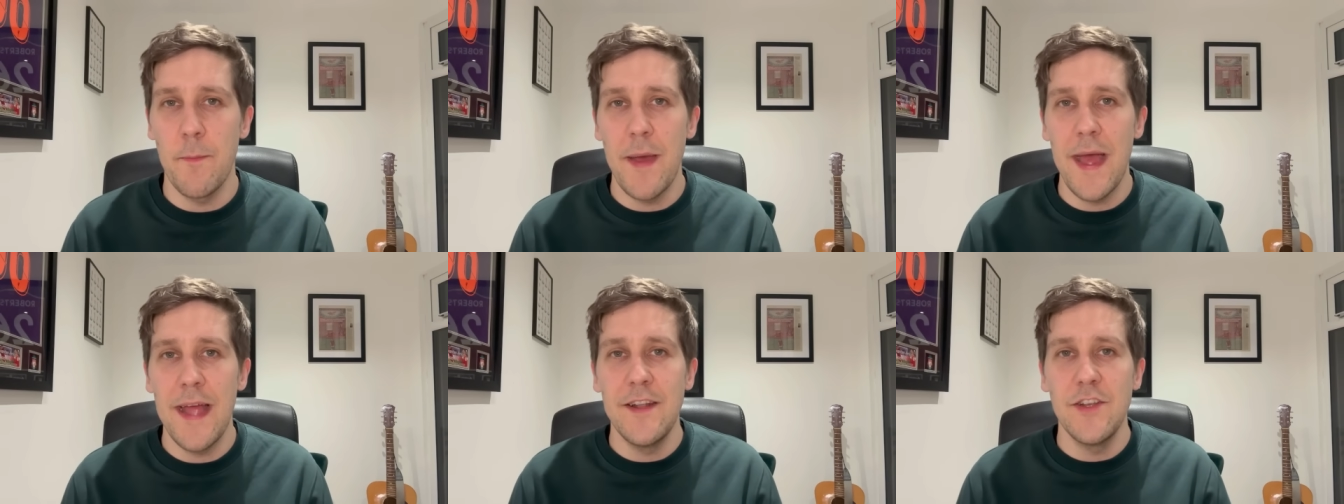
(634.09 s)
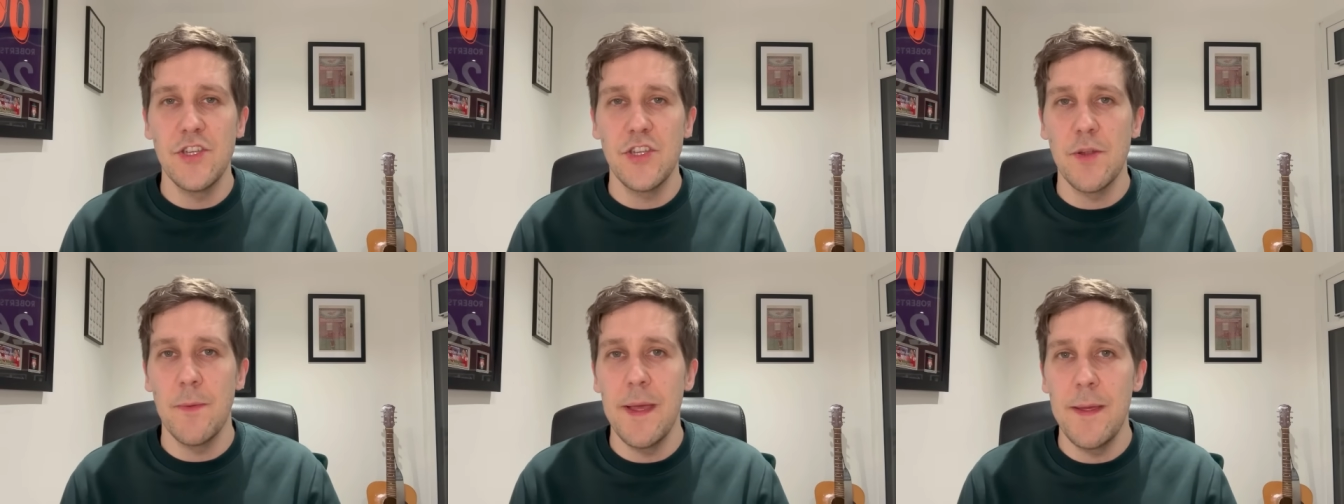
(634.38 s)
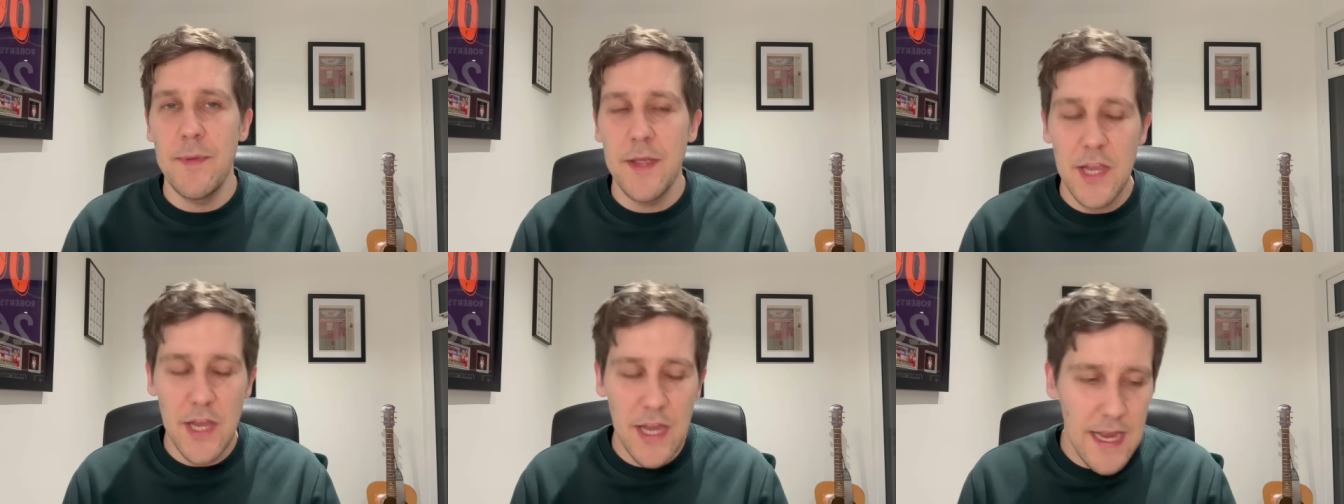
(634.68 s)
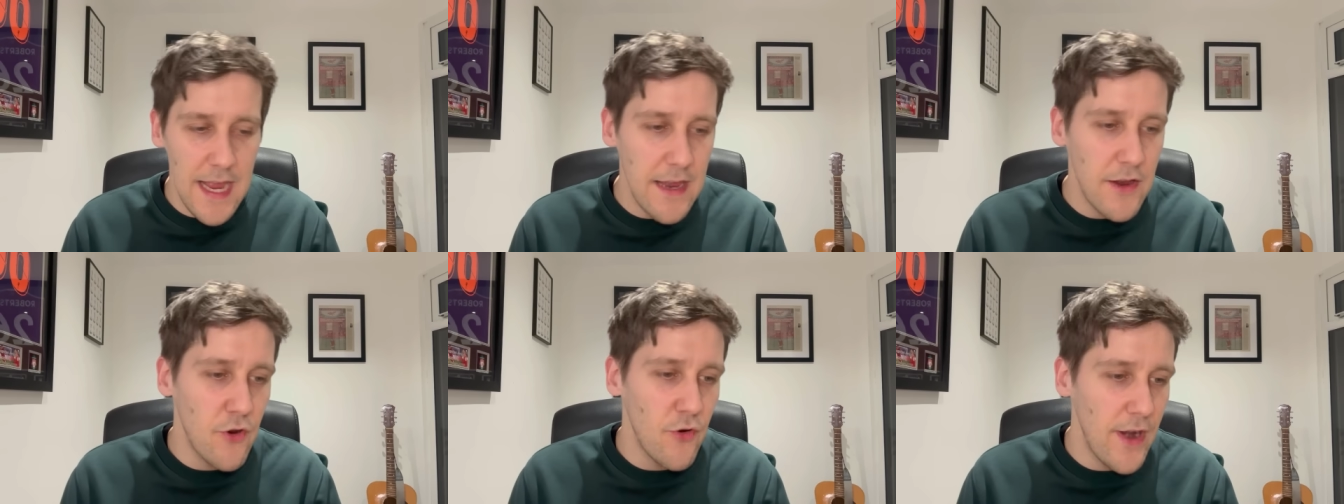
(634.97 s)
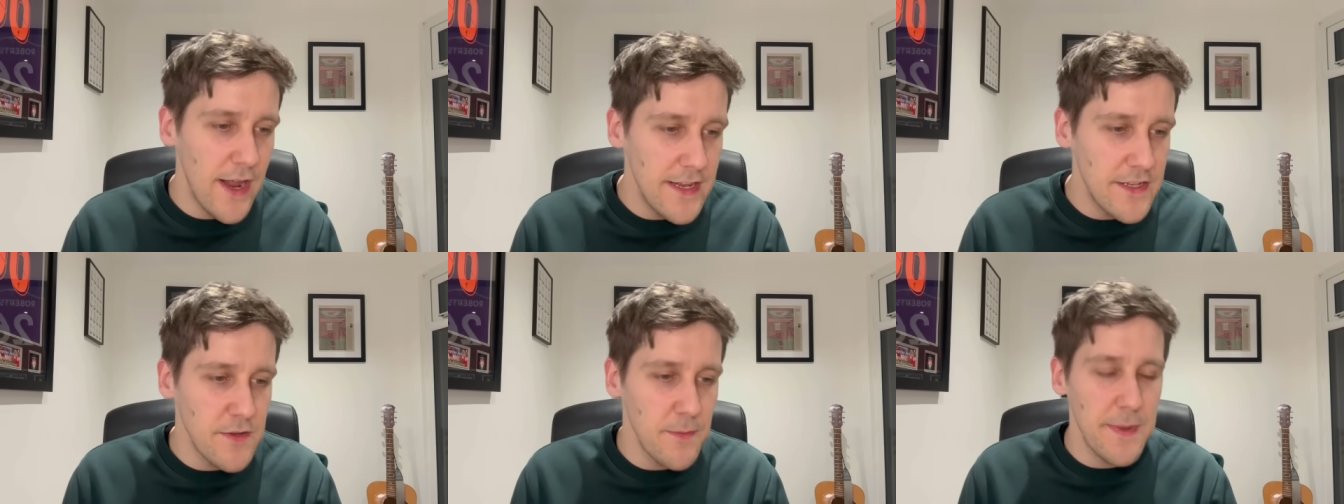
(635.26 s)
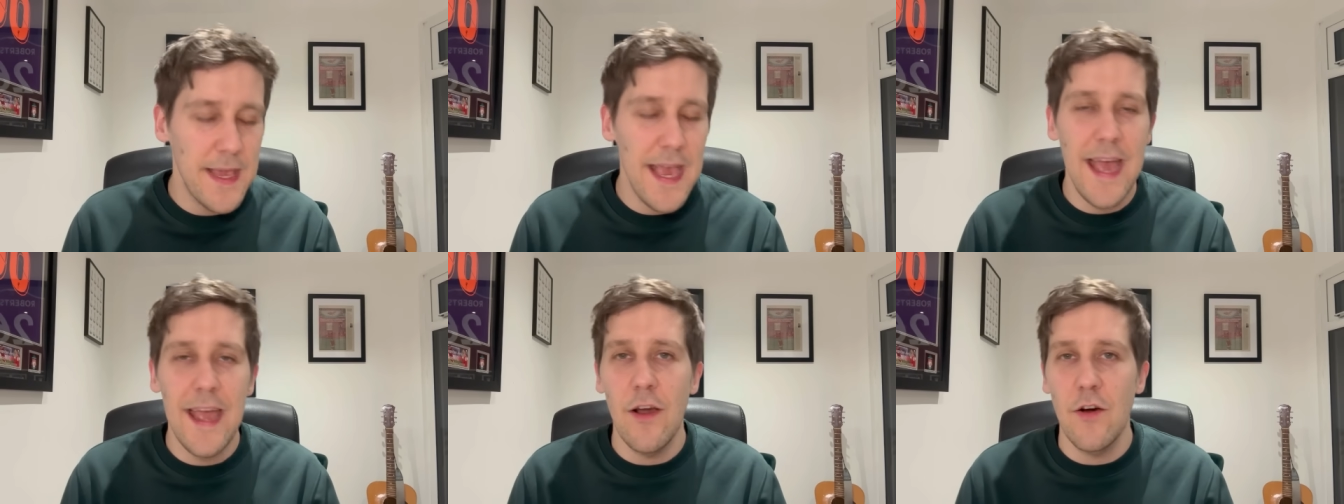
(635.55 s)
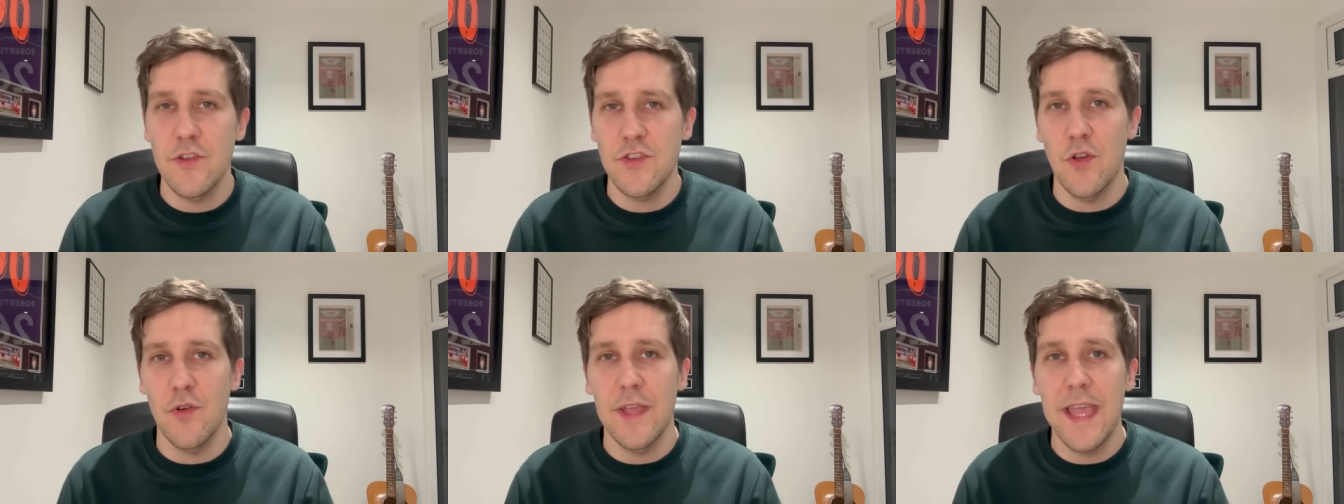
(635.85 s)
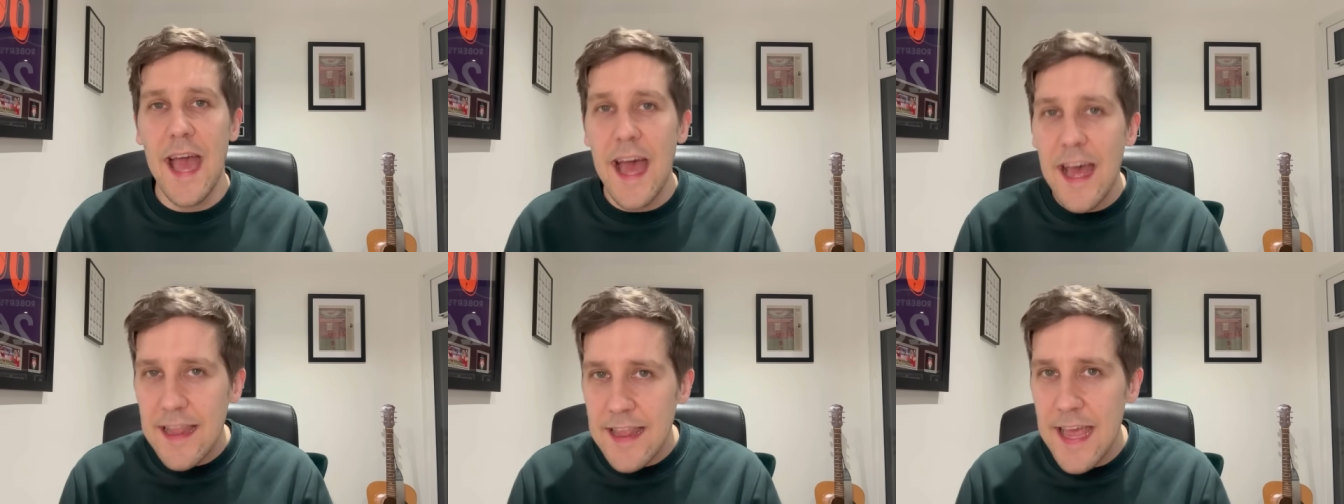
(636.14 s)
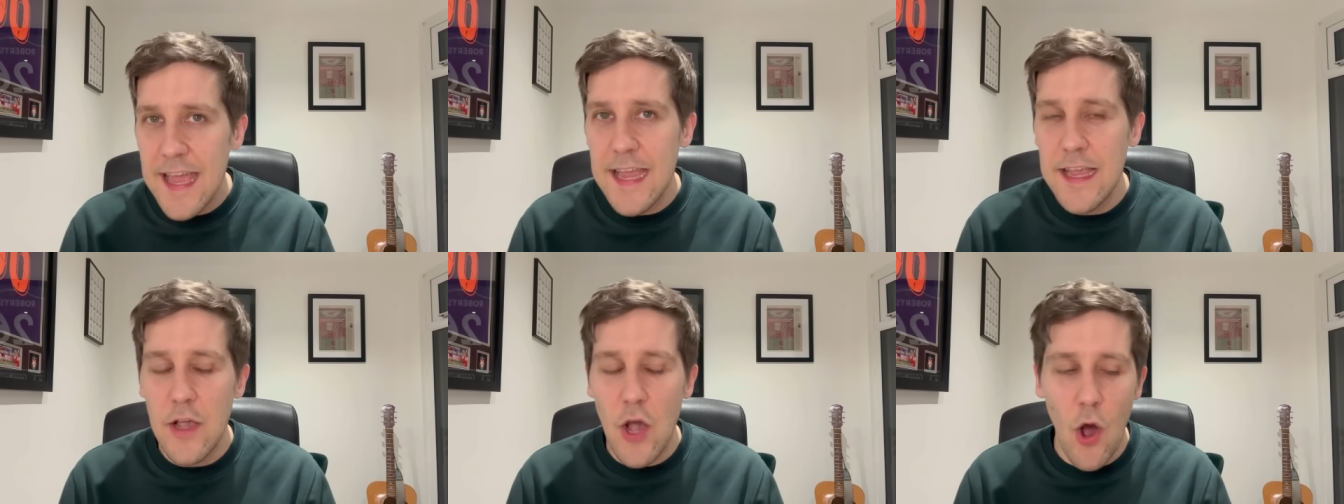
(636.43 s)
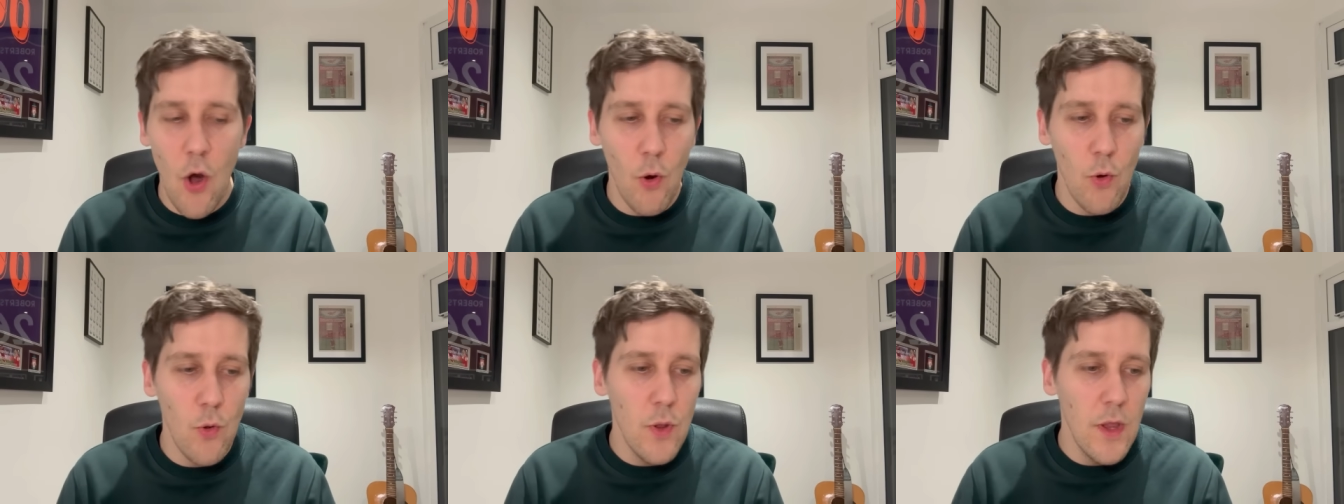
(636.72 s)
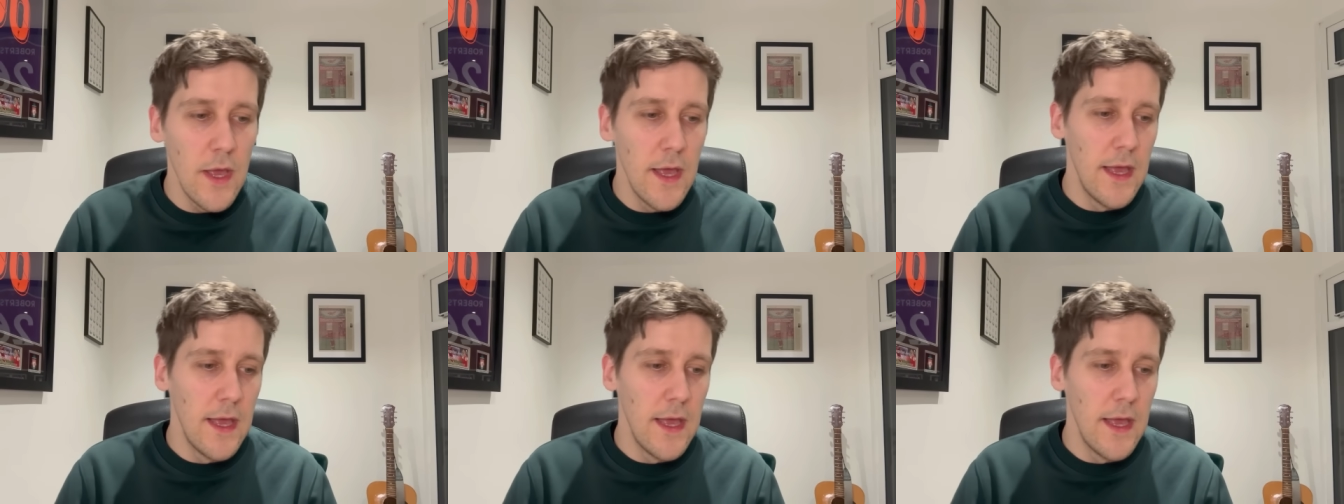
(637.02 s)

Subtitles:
bench to maybe create some chaos or get a late goal.